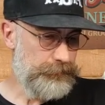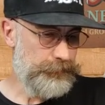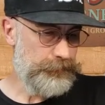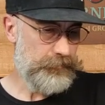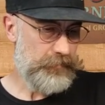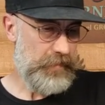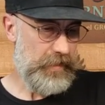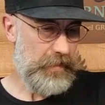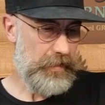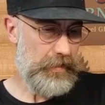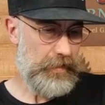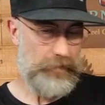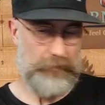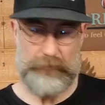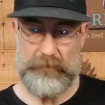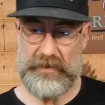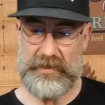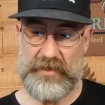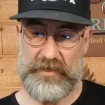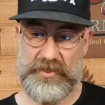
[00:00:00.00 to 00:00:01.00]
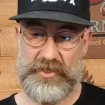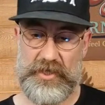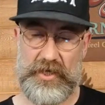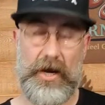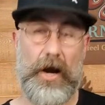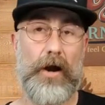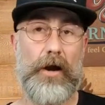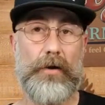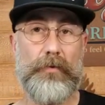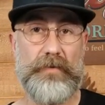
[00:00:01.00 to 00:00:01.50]
But the
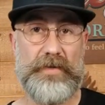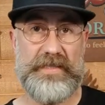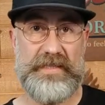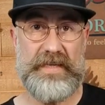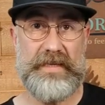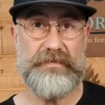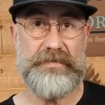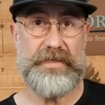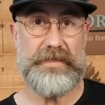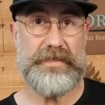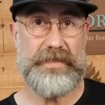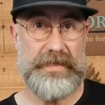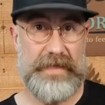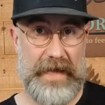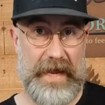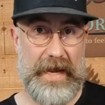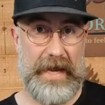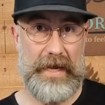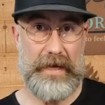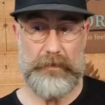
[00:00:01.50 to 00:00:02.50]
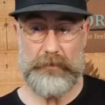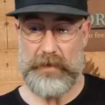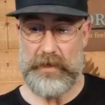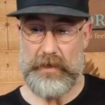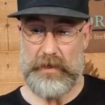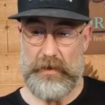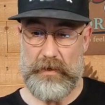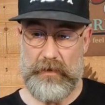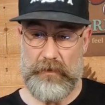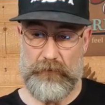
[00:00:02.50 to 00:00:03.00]
cigar receives its
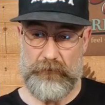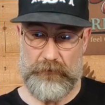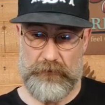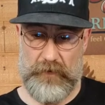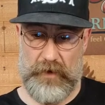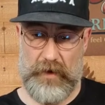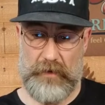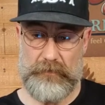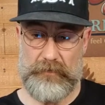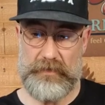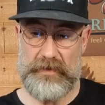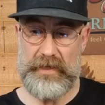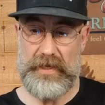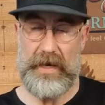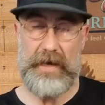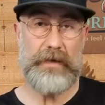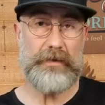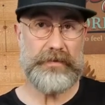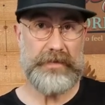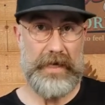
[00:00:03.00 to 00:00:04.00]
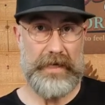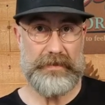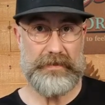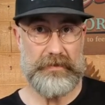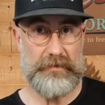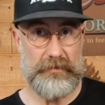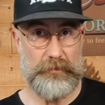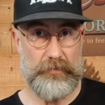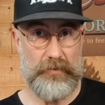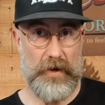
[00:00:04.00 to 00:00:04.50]
name from the El
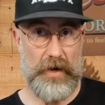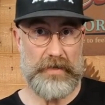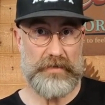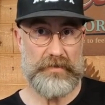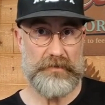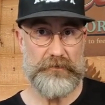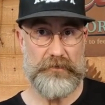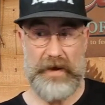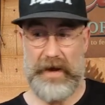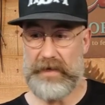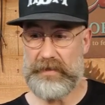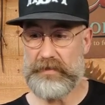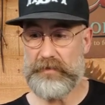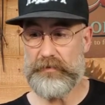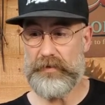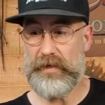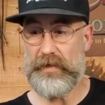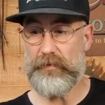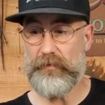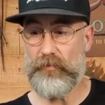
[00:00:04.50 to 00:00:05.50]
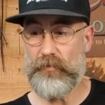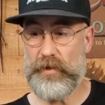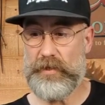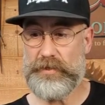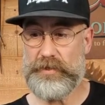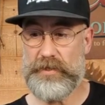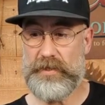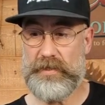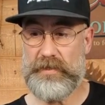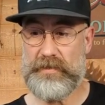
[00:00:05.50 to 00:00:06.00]
Titan de Bronze factory,
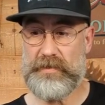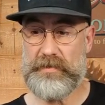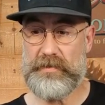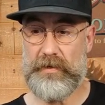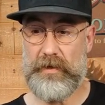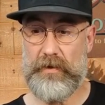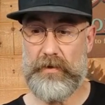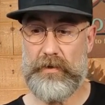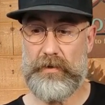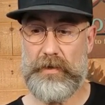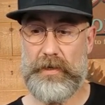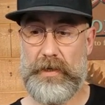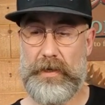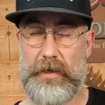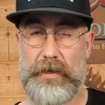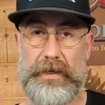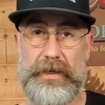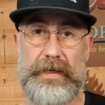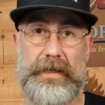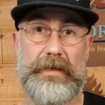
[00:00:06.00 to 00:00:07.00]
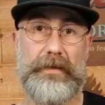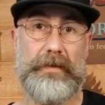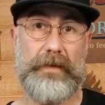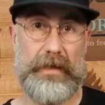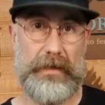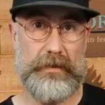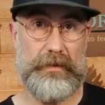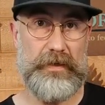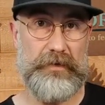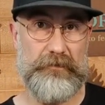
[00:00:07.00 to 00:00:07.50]
which is
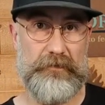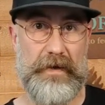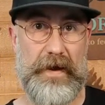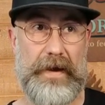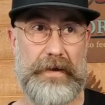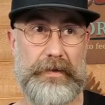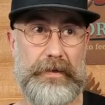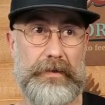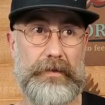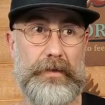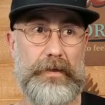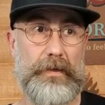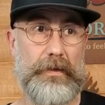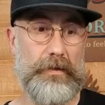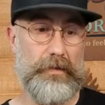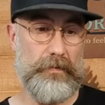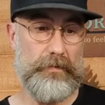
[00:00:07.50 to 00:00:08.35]
in Little Havana,